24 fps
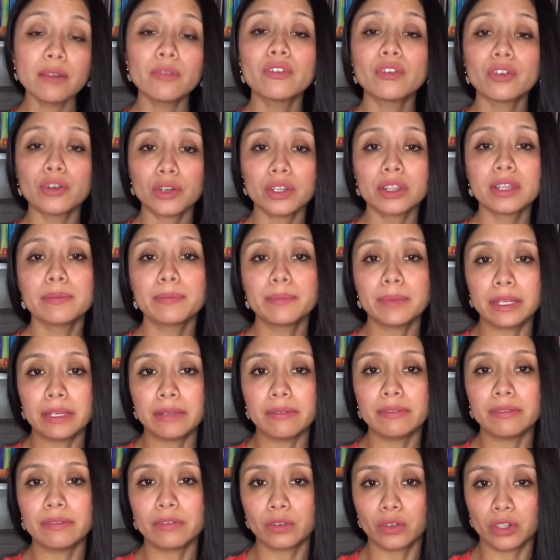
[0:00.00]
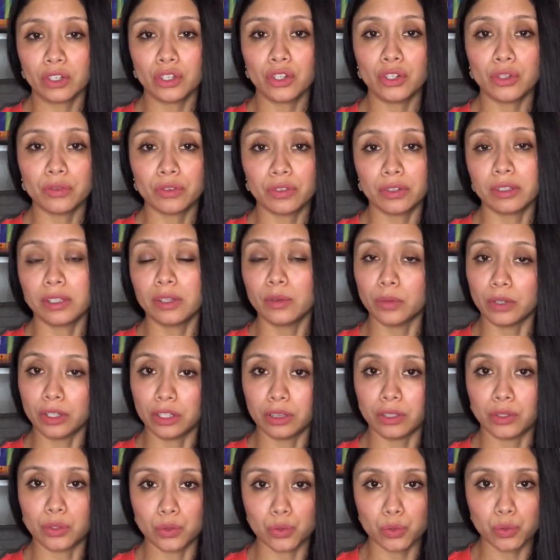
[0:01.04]
for the baby, for a newborn, they were a
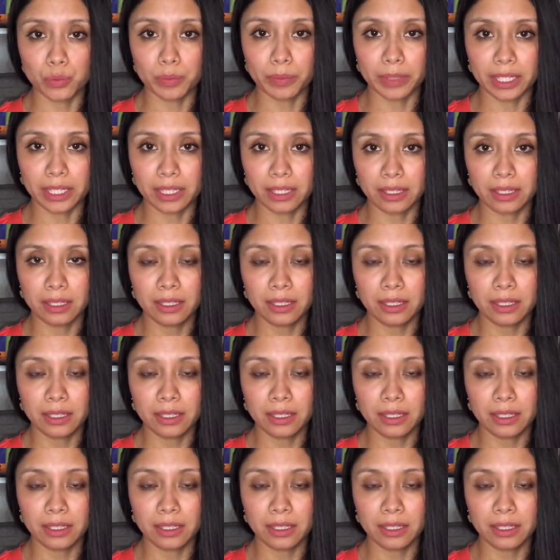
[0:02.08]
little too big.